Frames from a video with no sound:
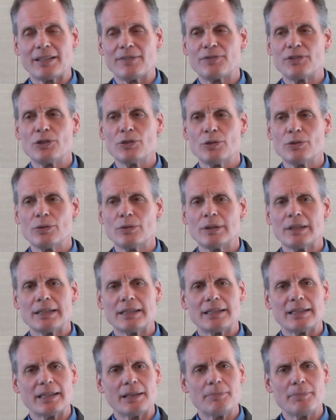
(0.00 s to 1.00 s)
If you
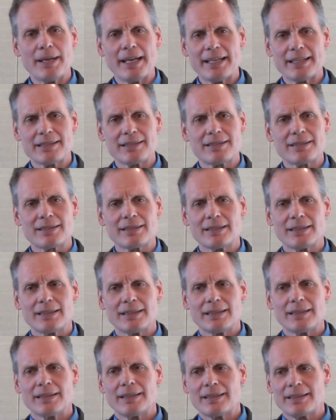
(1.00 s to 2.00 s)
lament
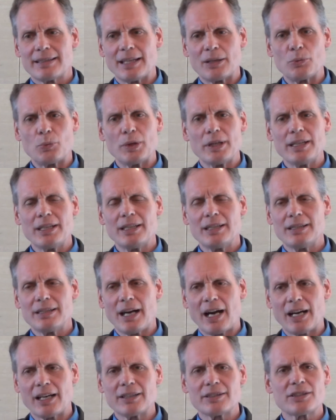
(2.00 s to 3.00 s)
that we
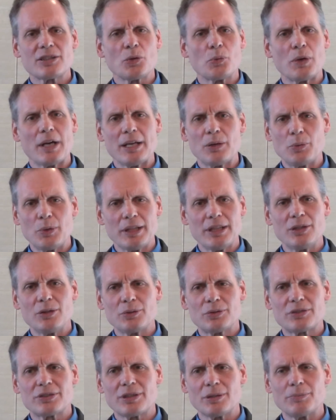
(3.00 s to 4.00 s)
aren't the way we
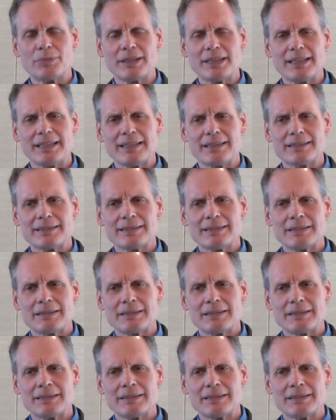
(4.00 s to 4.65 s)
used to be,